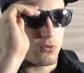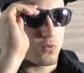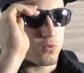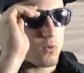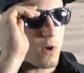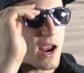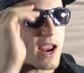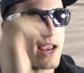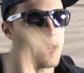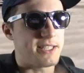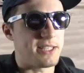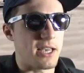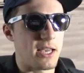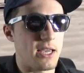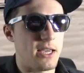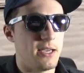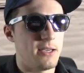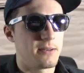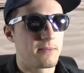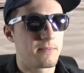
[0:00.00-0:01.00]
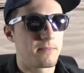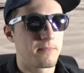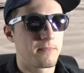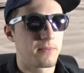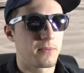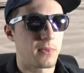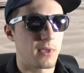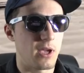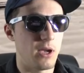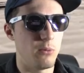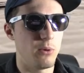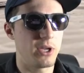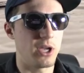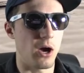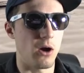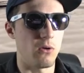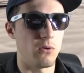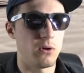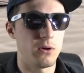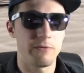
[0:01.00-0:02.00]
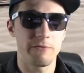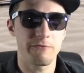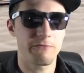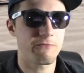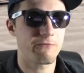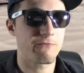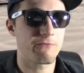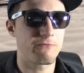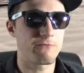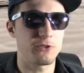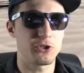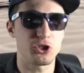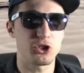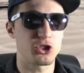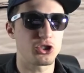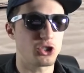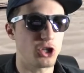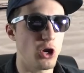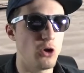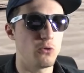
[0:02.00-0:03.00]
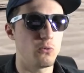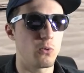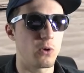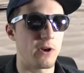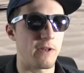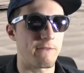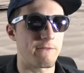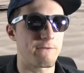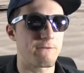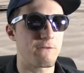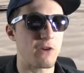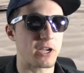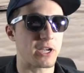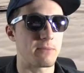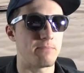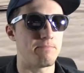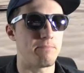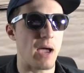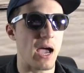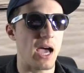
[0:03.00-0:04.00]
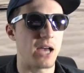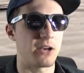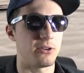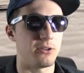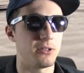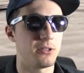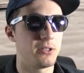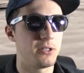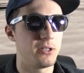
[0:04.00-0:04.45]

Crazy. Here we go. Shoot, we're in a frickin' battle.